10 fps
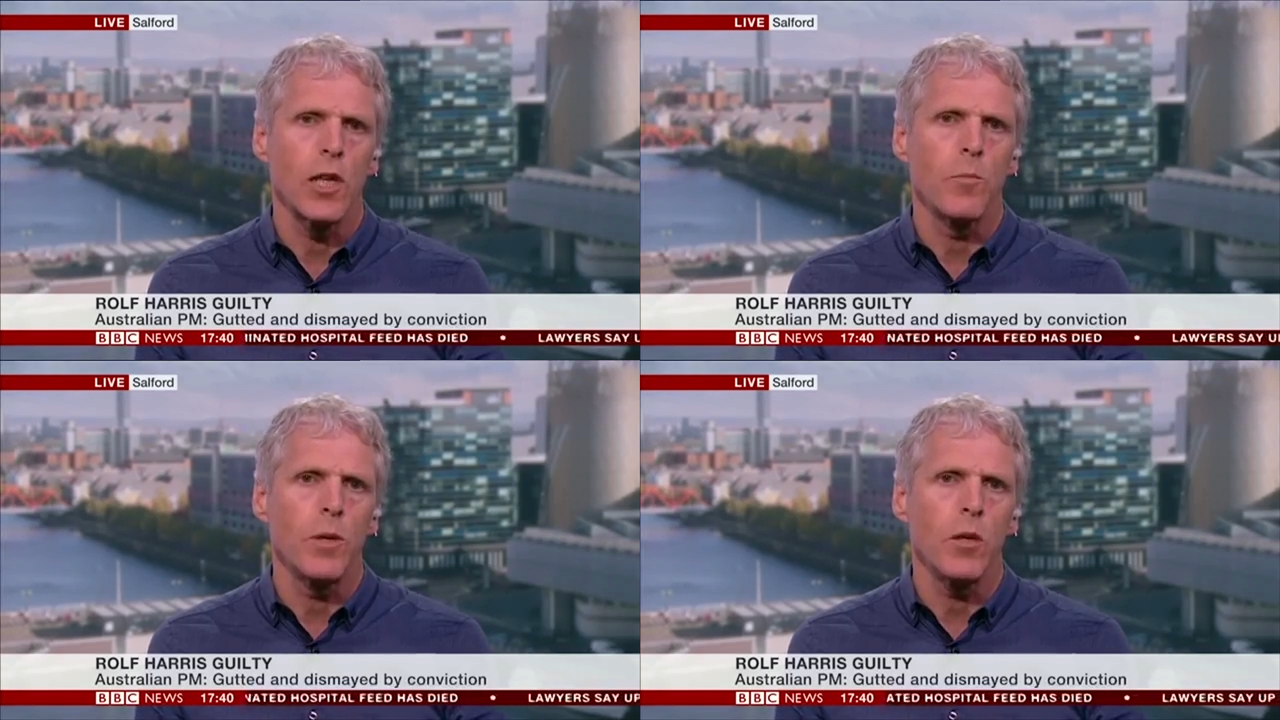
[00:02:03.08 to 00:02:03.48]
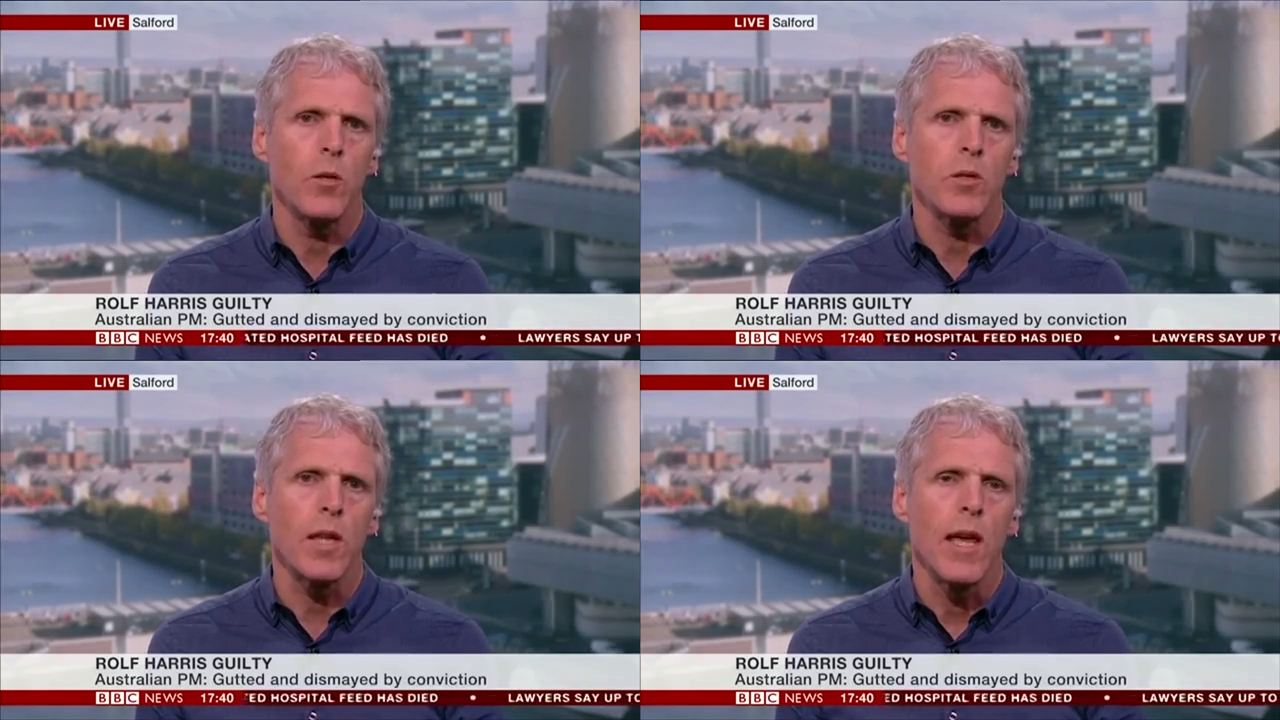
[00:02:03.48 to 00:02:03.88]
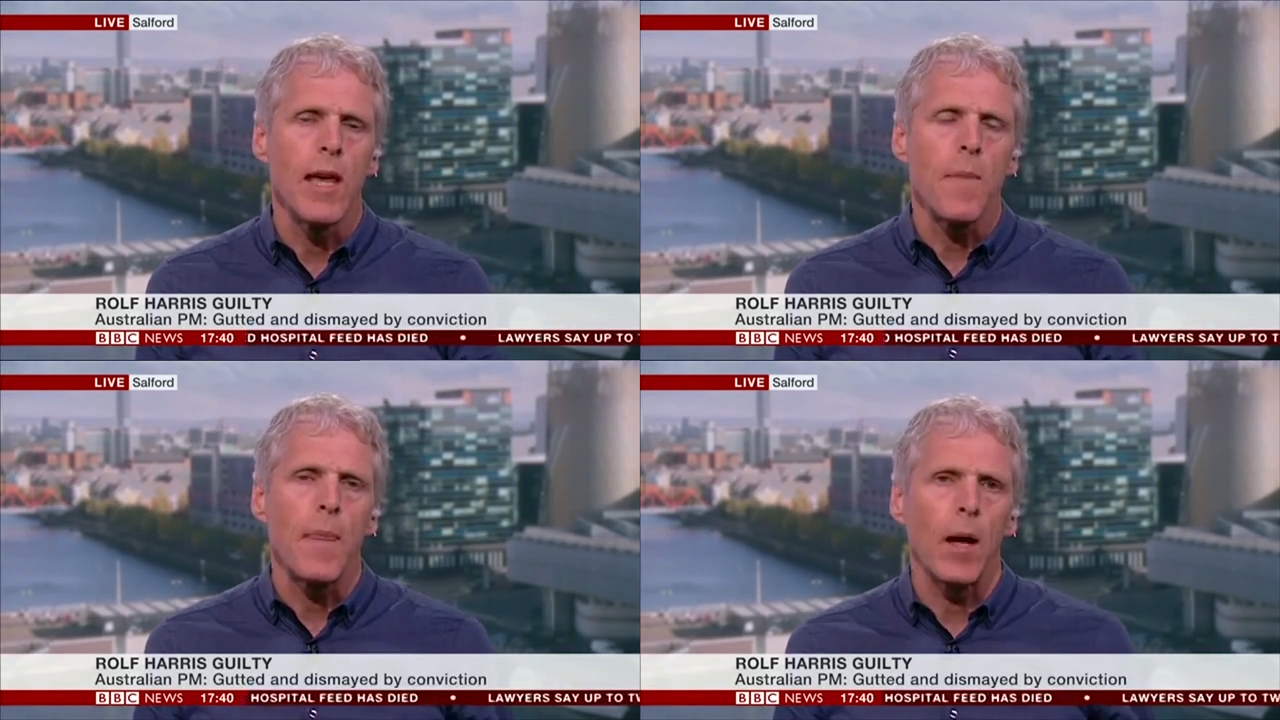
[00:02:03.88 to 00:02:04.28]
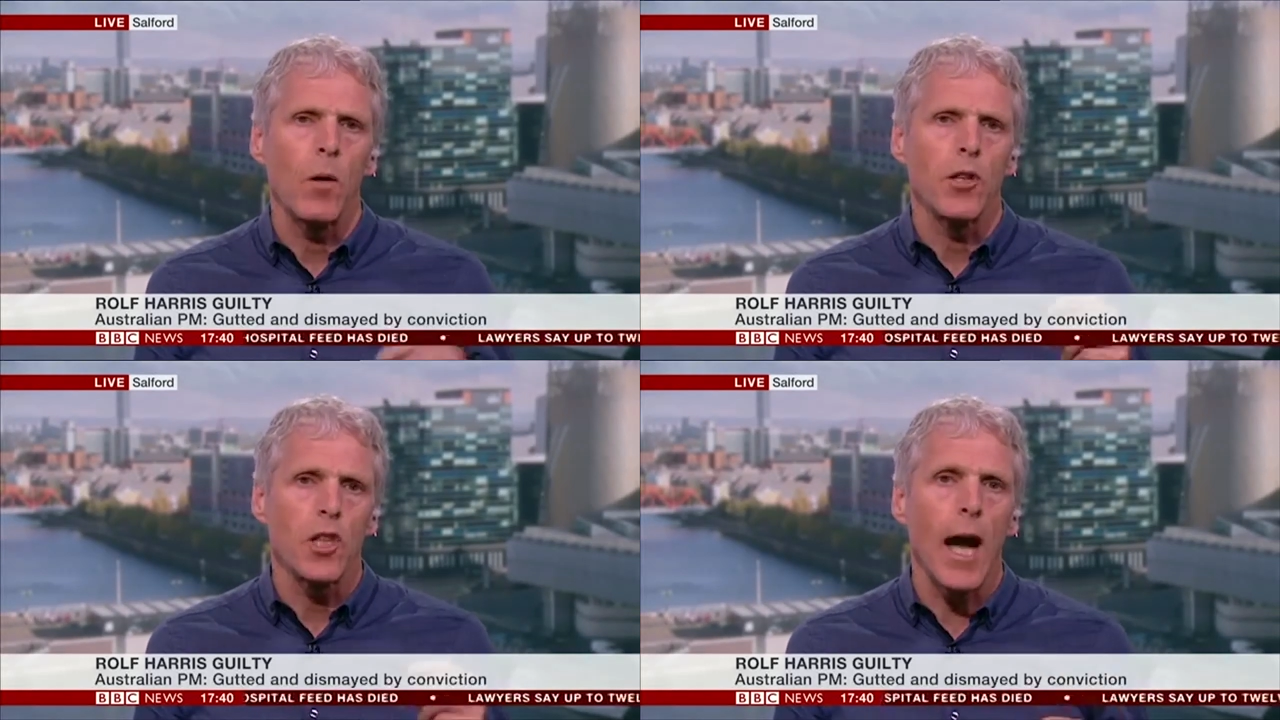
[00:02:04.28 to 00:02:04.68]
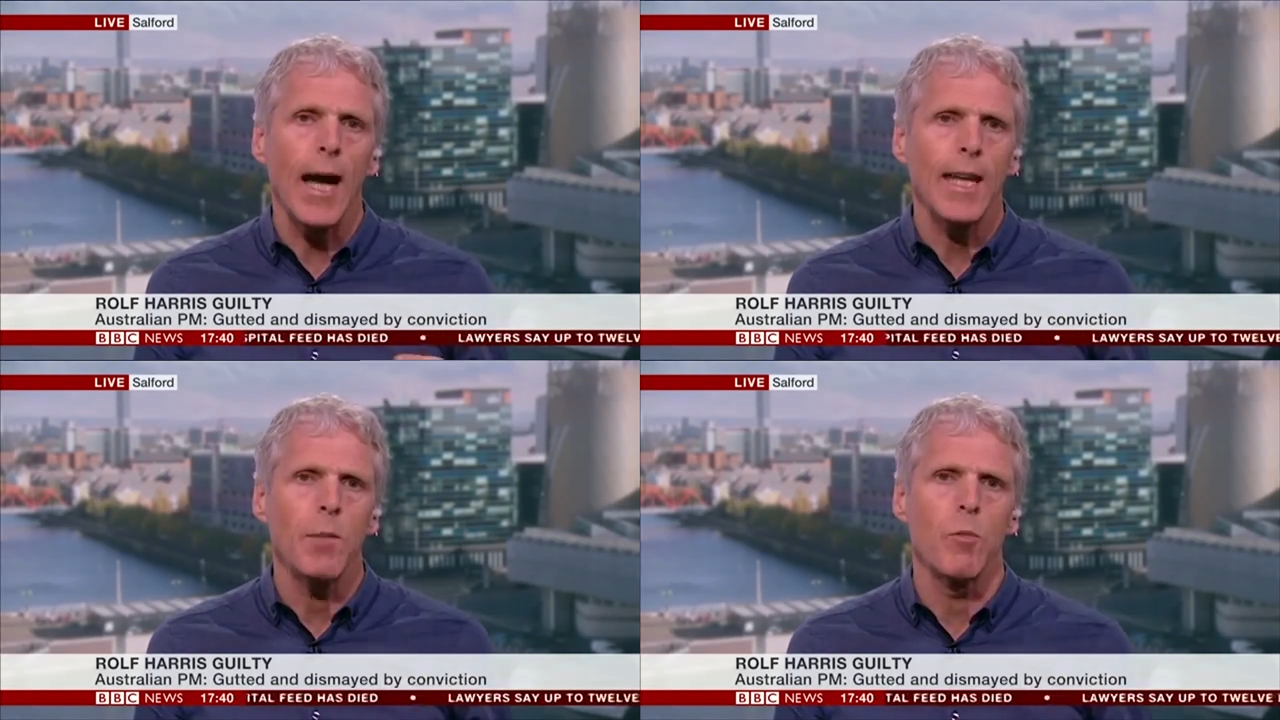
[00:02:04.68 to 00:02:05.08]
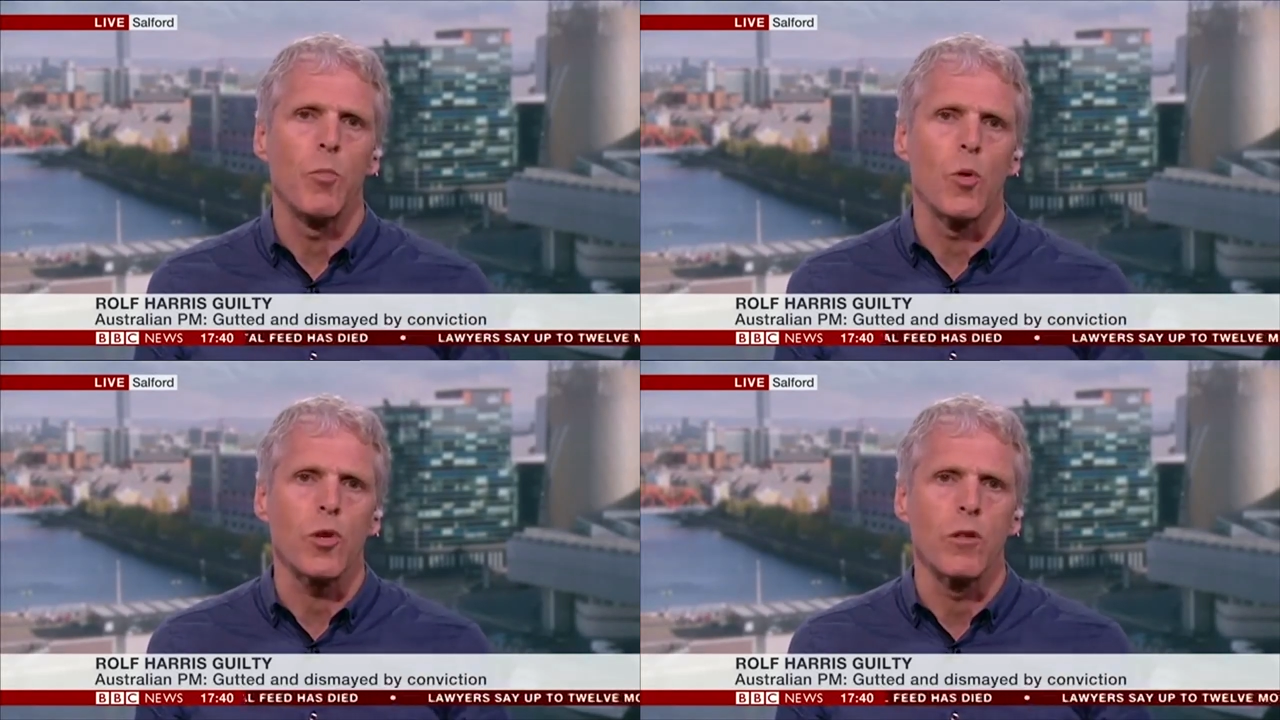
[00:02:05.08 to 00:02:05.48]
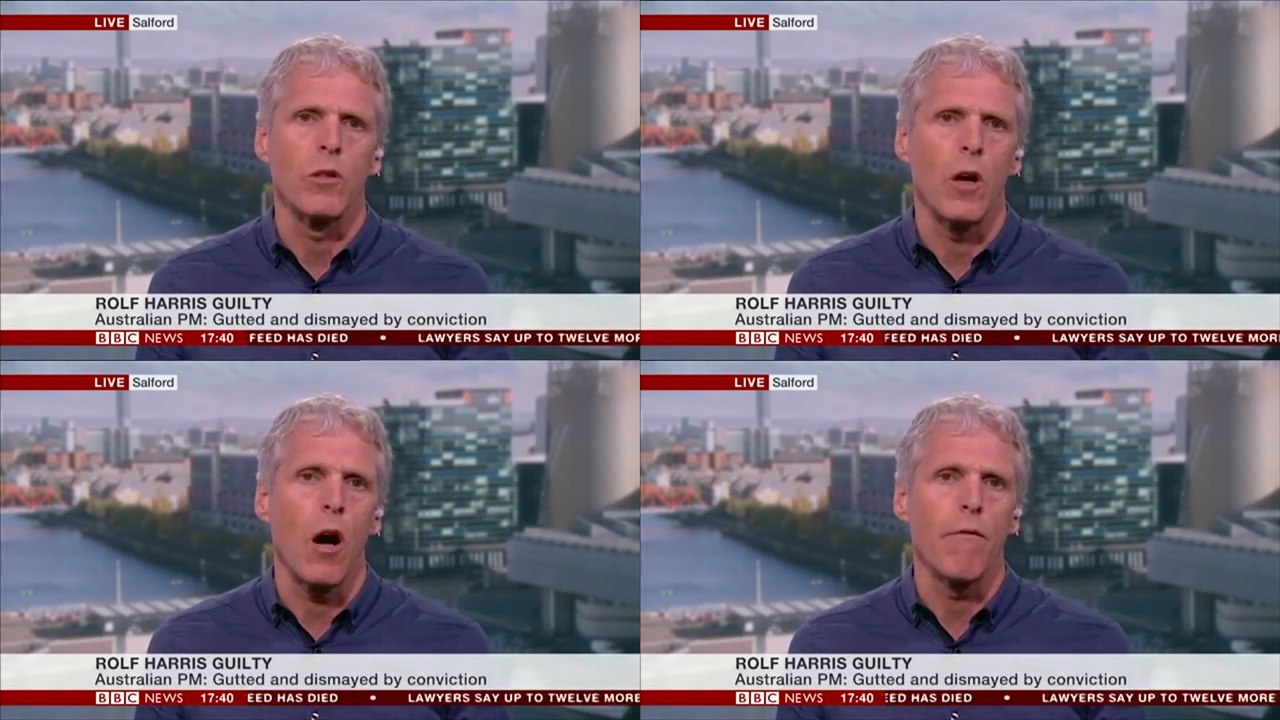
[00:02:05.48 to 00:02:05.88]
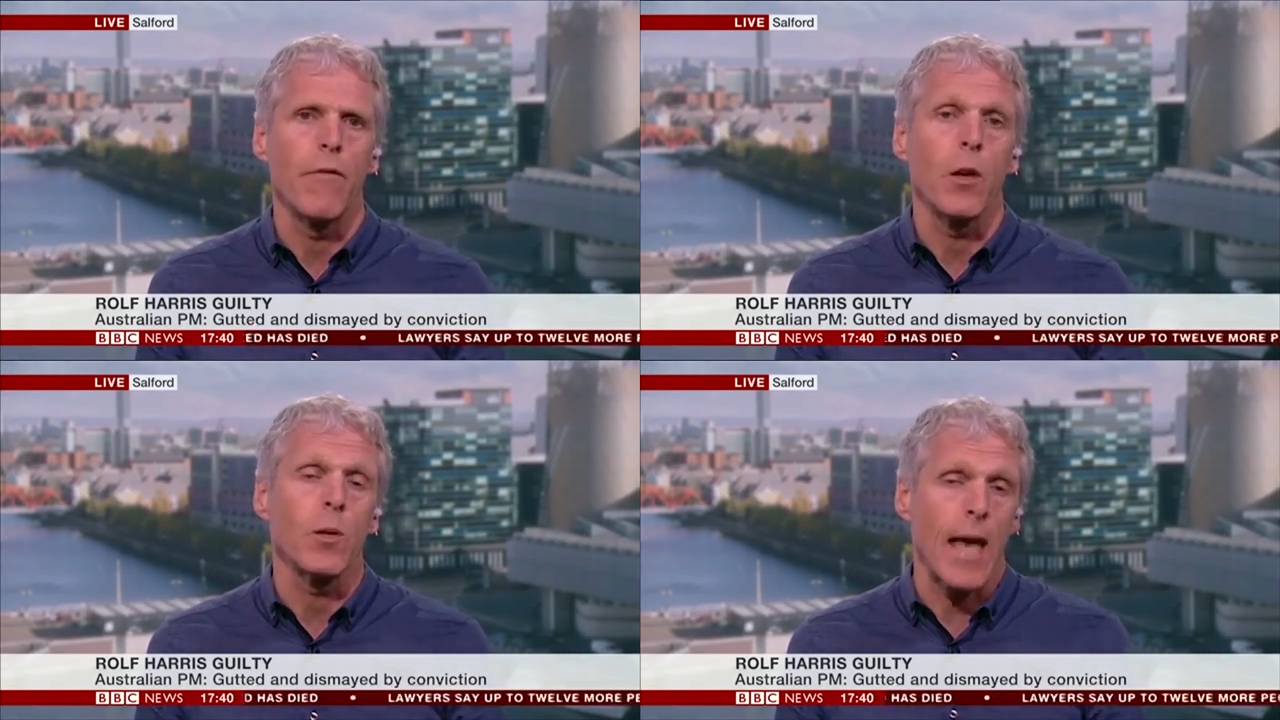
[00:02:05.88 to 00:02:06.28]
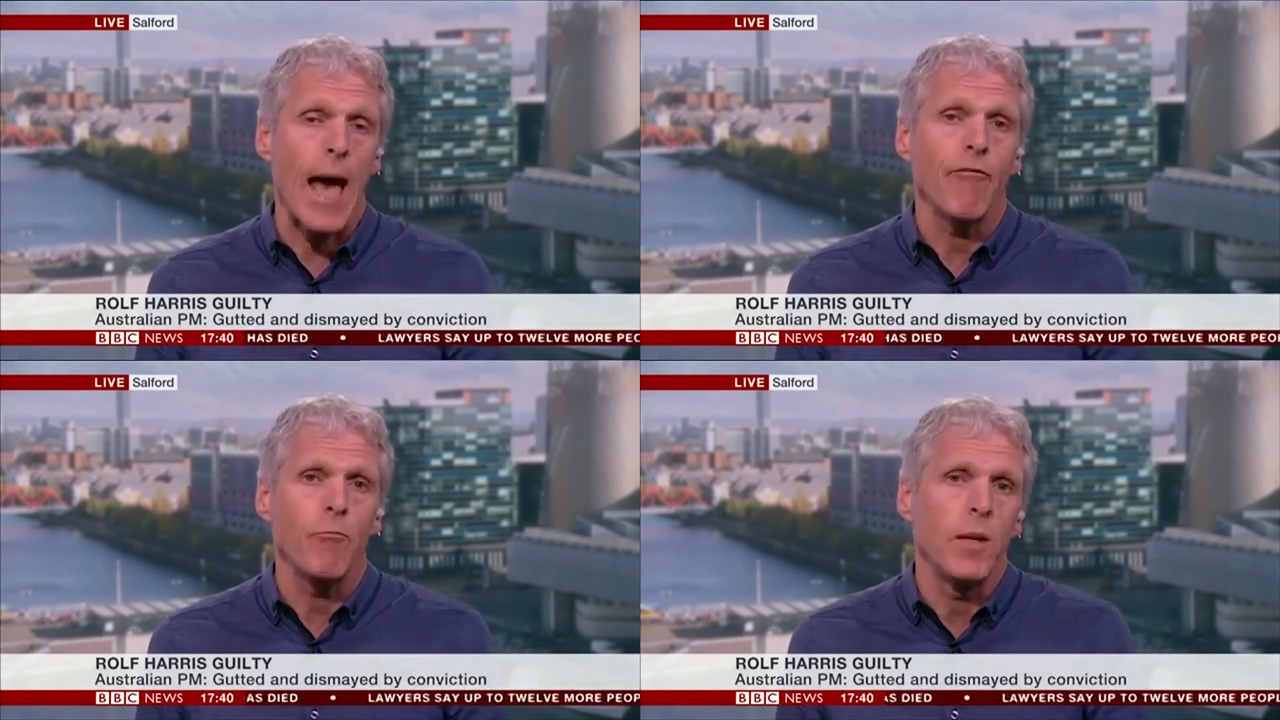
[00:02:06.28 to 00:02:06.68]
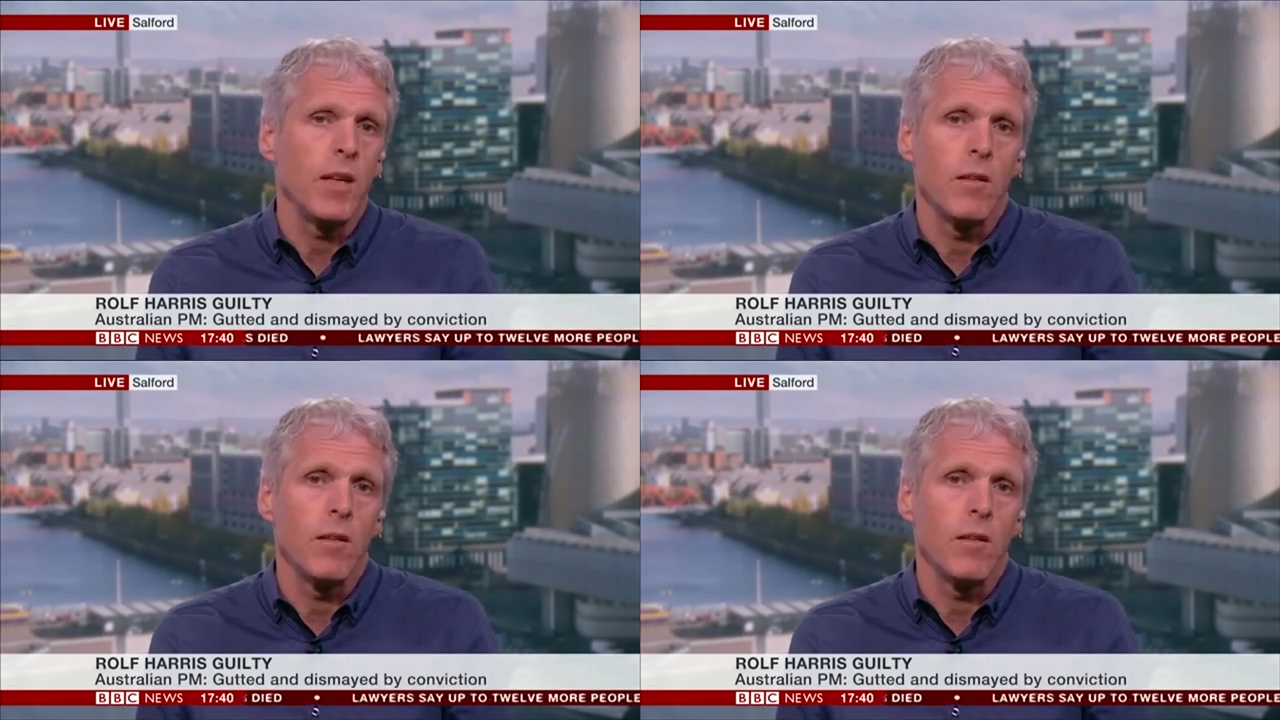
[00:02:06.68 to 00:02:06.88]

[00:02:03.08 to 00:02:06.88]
abused. Now, a tiny proportion of those have been,